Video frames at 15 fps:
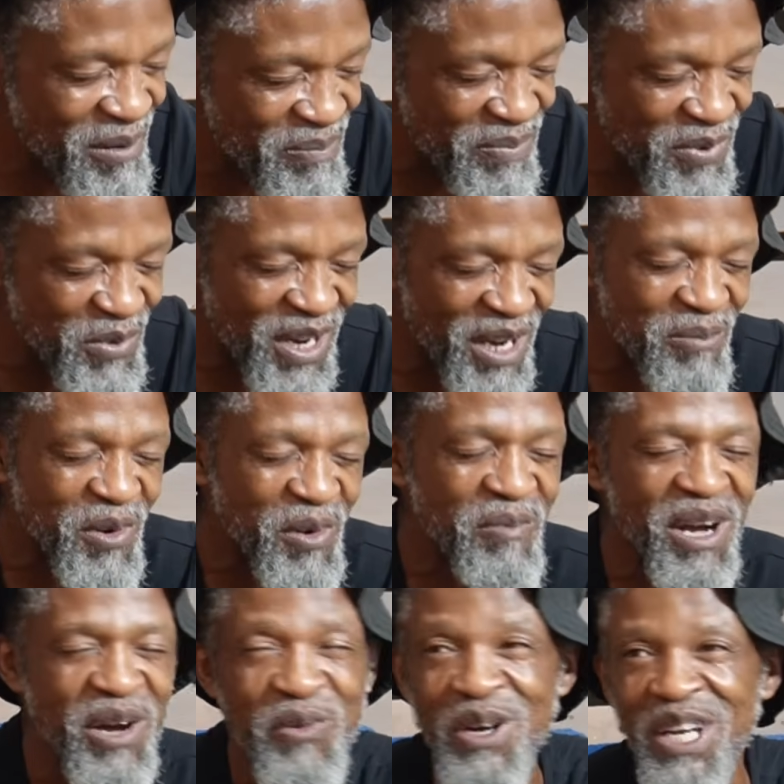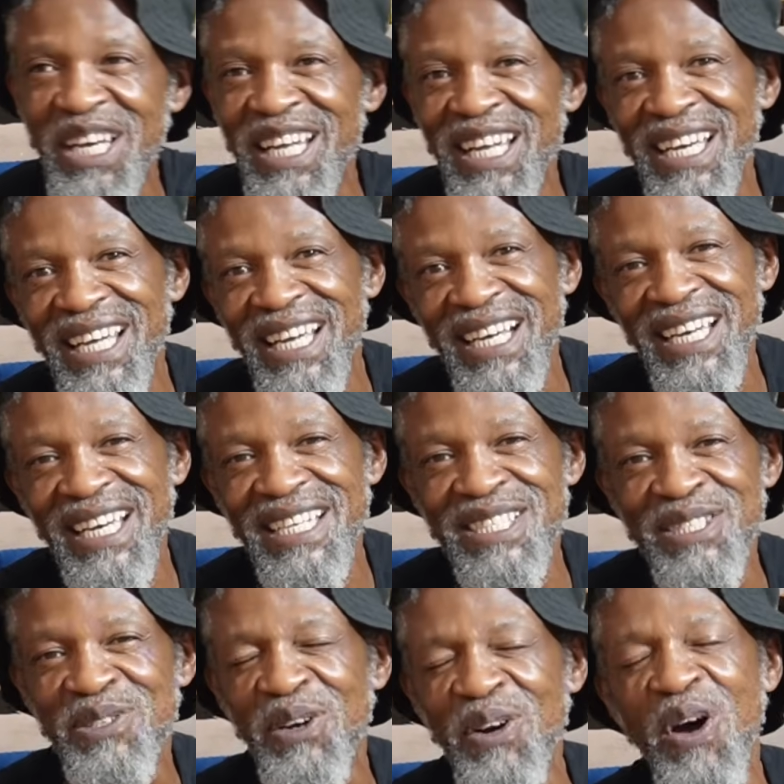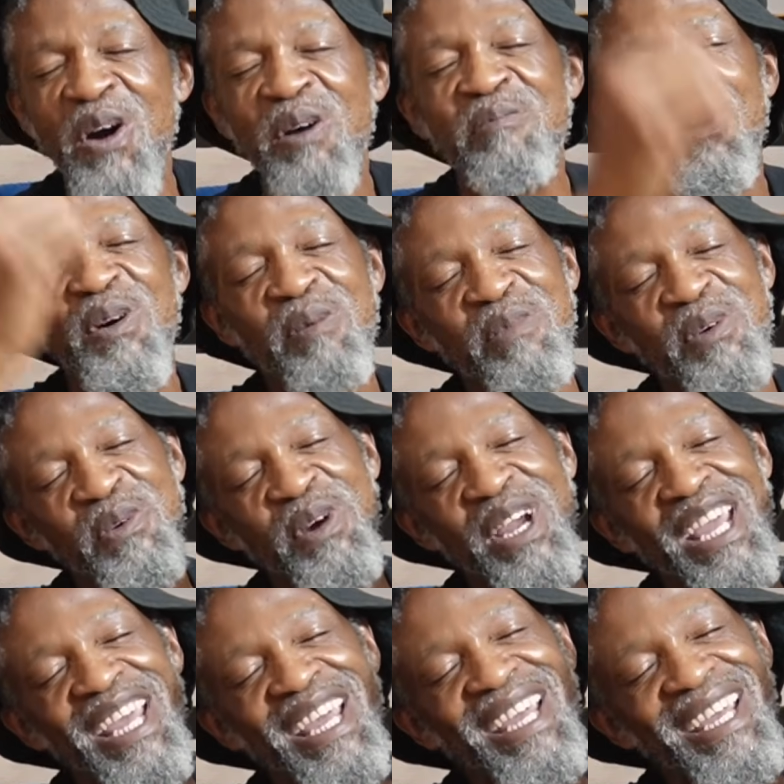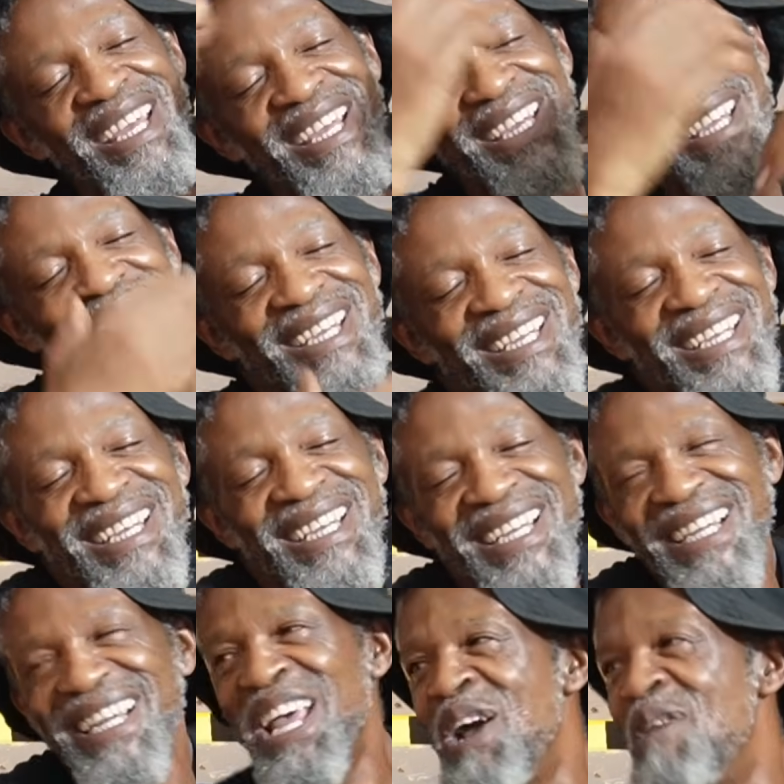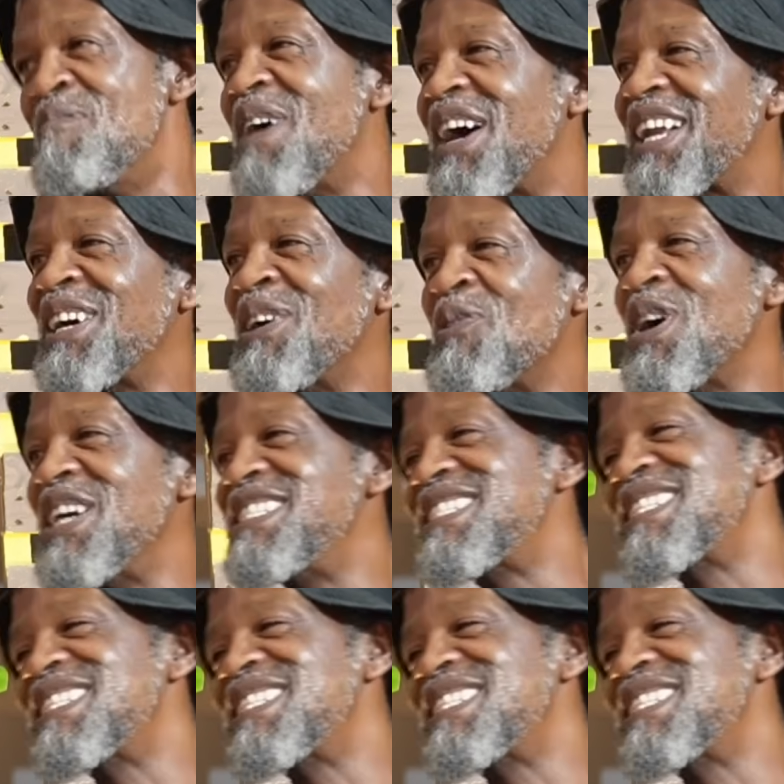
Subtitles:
pula bo magwelele re le strong mo moweng mara once